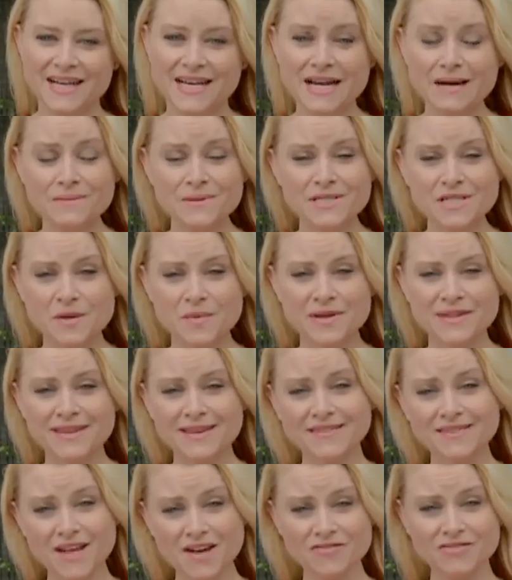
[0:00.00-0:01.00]
Neighbors tell me
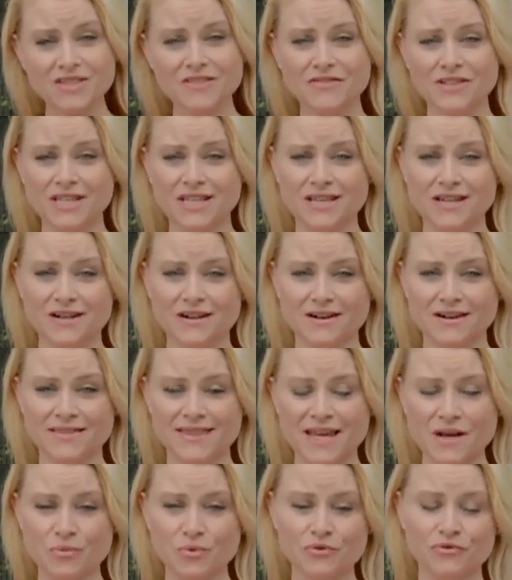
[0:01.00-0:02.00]
they love living here
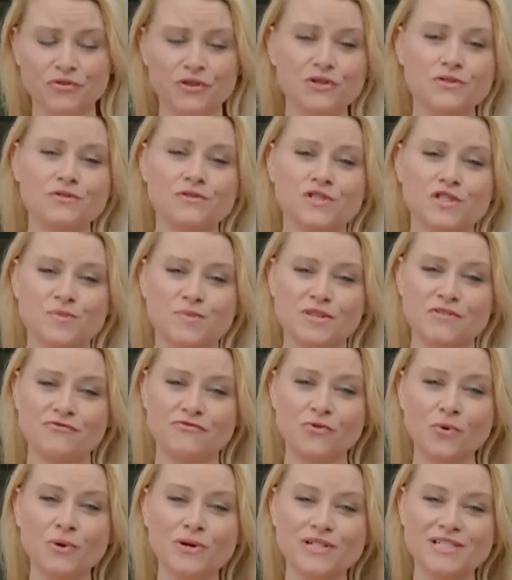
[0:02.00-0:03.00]
and they refuse to be
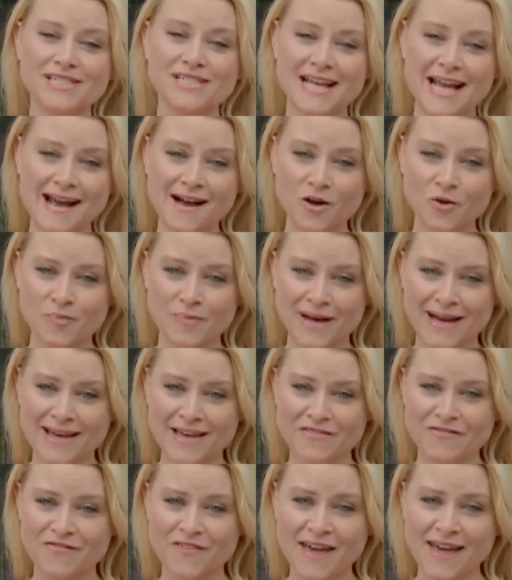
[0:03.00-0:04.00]
forced out by
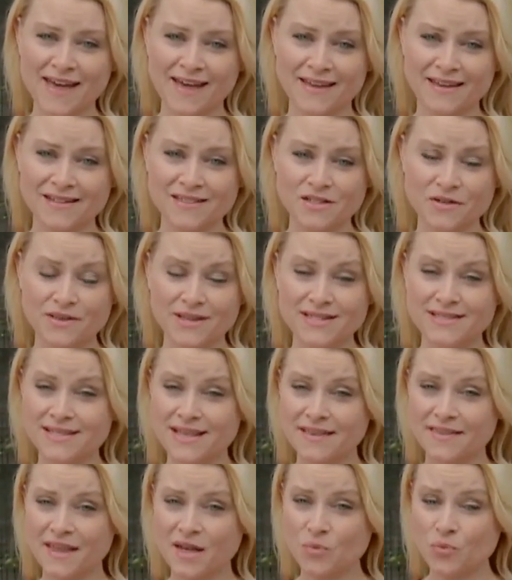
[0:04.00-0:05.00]
a fan, so they
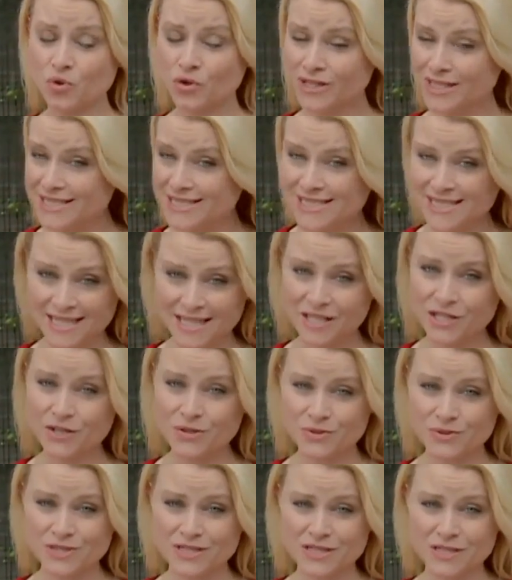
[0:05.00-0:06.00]
say they will
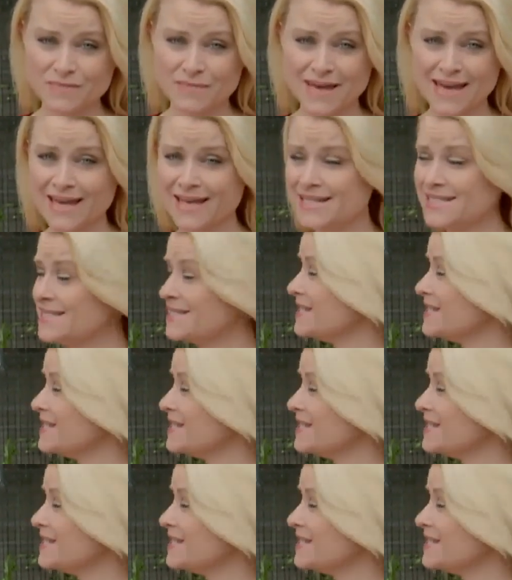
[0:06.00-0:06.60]
continue to demand